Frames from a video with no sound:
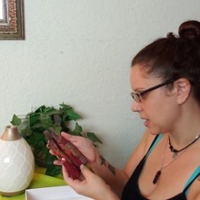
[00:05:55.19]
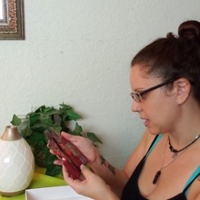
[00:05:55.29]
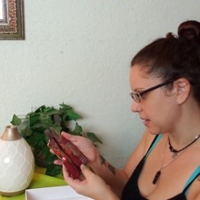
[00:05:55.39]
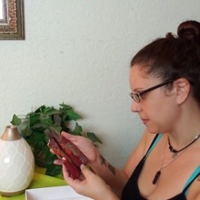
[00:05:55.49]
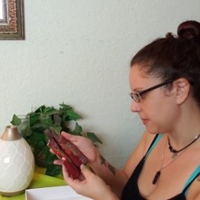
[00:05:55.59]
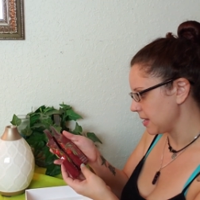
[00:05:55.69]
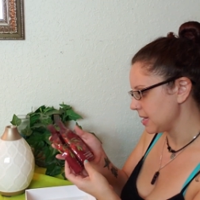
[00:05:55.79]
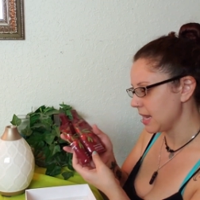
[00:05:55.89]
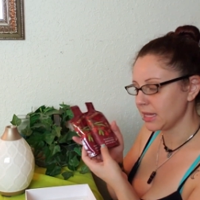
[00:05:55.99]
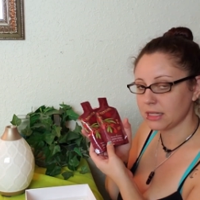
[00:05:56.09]
um,
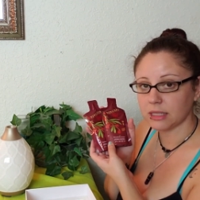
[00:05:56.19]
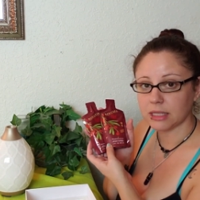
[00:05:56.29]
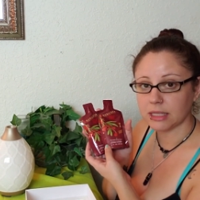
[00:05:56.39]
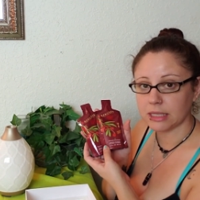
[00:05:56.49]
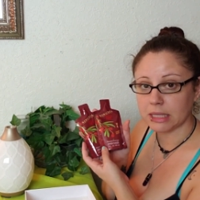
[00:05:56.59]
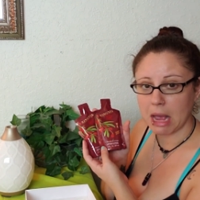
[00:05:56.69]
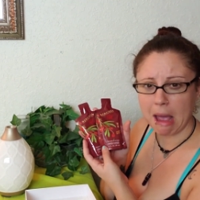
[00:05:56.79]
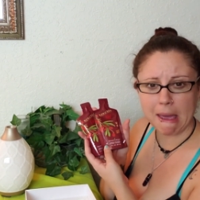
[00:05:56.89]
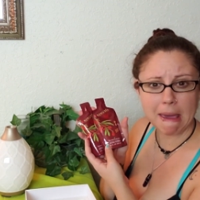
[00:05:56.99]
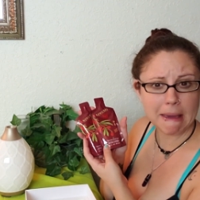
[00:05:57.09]
Ningzai,
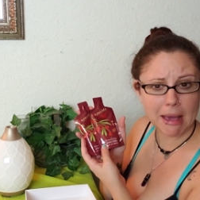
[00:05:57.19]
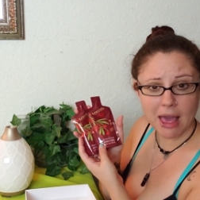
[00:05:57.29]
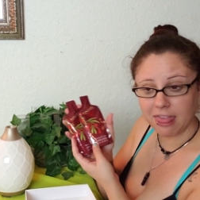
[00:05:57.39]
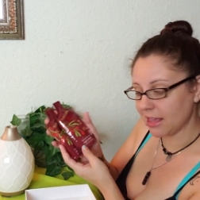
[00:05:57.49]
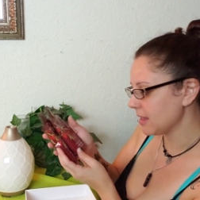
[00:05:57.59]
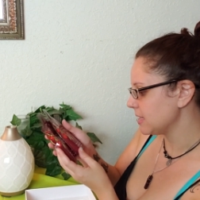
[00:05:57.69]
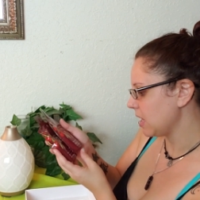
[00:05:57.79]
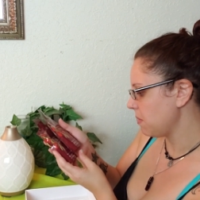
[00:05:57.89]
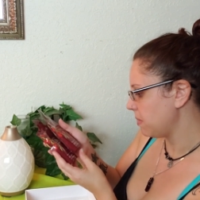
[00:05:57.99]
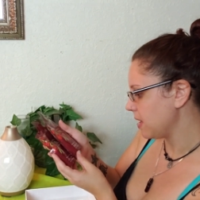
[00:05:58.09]
I think that's
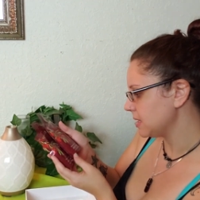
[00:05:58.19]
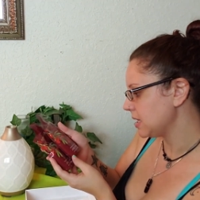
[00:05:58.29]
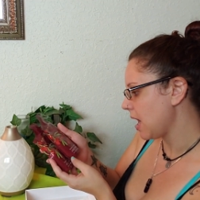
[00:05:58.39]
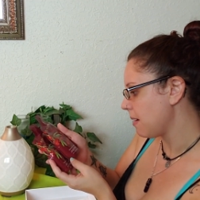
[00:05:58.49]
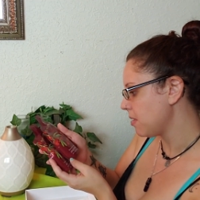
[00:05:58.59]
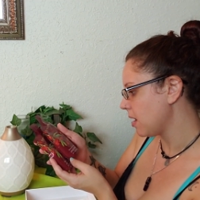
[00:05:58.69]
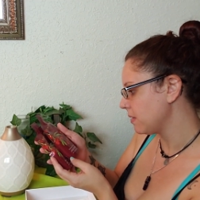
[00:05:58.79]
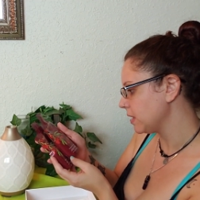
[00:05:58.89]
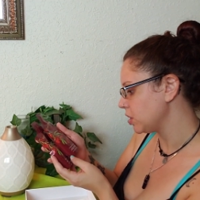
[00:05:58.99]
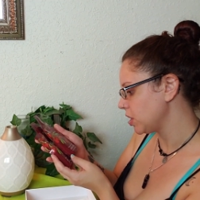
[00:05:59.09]
how you pronounce it. I'm not
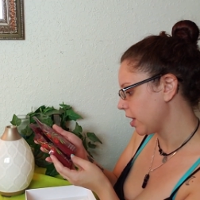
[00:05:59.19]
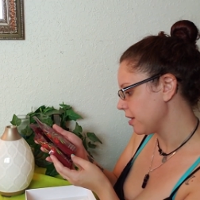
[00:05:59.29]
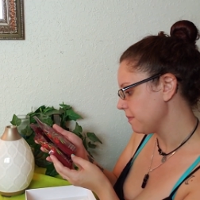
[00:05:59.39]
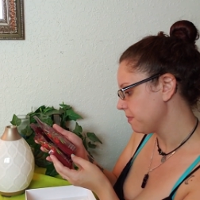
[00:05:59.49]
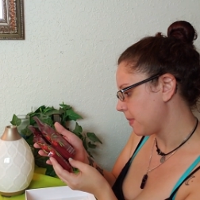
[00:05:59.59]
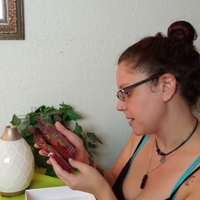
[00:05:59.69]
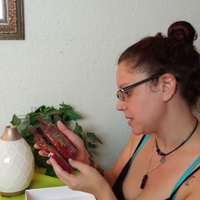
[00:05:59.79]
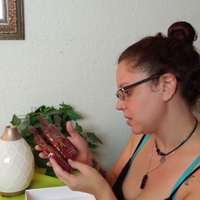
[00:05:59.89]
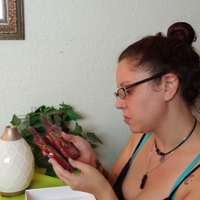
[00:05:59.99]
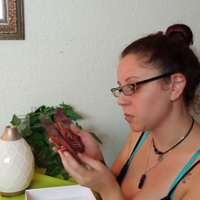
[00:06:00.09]
really sure, but
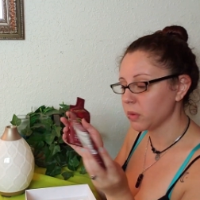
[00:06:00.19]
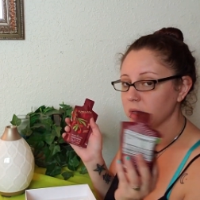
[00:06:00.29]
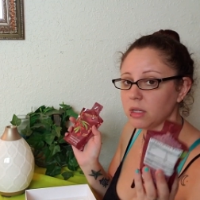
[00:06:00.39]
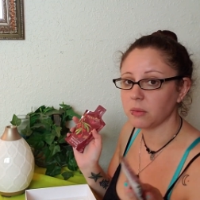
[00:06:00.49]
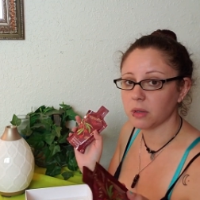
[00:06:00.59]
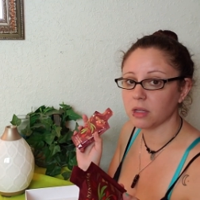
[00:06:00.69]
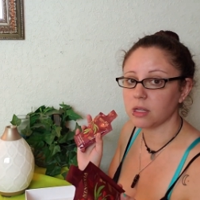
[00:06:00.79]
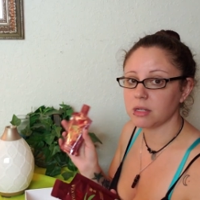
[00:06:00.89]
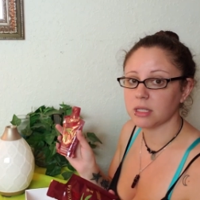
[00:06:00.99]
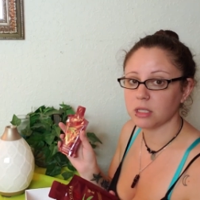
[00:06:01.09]
this is really,
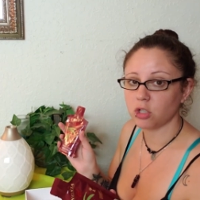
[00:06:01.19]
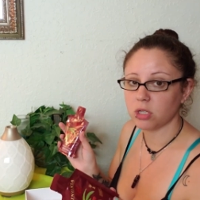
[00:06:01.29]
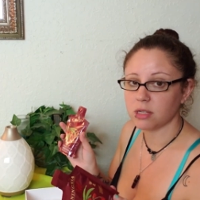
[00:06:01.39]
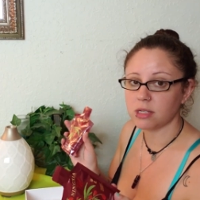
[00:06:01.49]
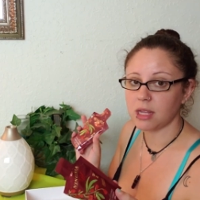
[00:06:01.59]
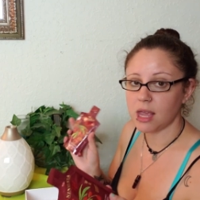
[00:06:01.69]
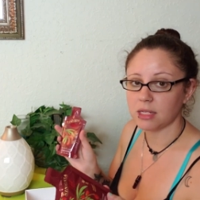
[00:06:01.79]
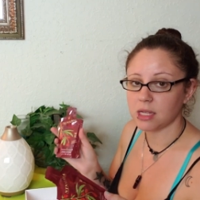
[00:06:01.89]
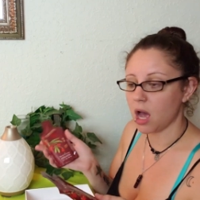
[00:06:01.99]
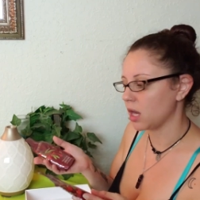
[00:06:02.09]
really delicious
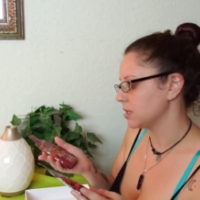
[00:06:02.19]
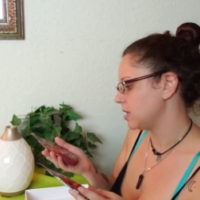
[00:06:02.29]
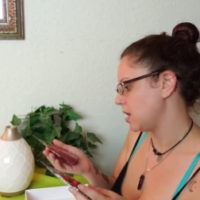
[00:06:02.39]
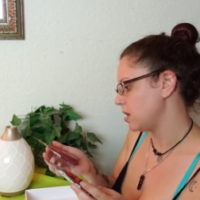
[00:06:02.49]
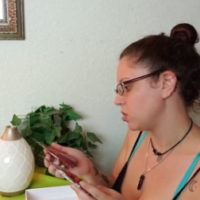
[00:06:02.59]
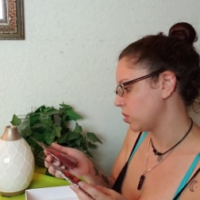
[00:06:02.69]
antioxidant